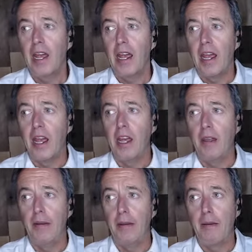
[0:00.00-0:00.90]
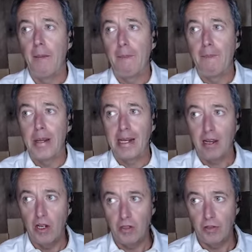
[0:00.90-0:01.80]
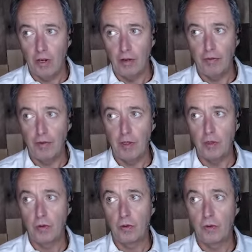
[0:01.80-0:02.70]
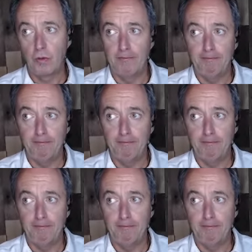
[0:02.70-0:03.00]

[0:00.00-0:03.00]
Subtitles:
And because of this,